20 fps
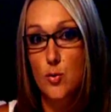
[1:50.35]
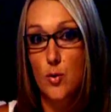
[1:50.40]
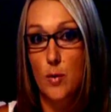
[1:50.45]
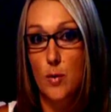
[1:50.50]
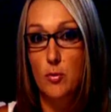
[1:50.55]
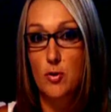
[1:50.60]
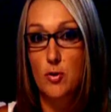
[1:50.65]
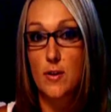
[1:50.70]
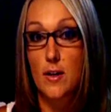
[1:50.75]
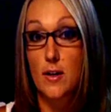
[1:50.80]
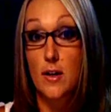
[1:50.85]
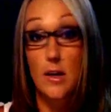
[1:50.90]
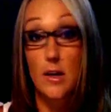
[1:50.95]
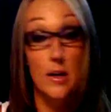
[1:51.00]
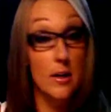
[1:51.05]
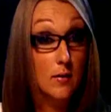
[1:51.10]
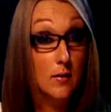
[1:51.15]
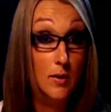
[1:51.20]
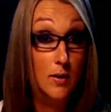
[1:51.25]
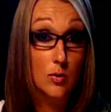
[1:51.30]
represent
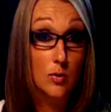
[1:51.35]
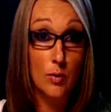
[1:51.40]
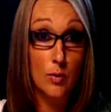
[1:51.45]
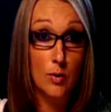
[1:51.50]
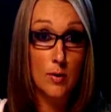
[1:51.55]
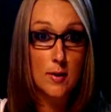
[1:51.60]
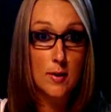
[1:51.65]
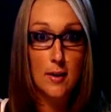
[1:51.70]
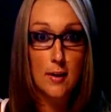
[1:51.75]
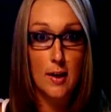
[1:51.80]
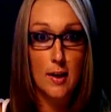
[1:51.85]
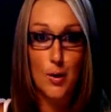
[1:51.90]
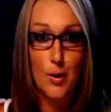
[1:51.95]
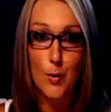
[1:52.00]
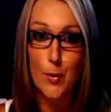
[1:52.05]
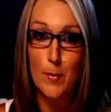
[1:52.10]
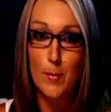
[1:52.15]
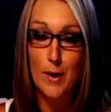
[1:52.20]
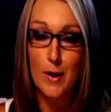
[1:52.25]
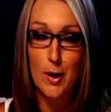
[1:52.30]
individuals like you
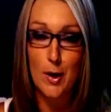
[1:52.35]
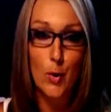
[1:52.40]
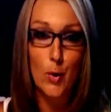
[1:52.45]
and me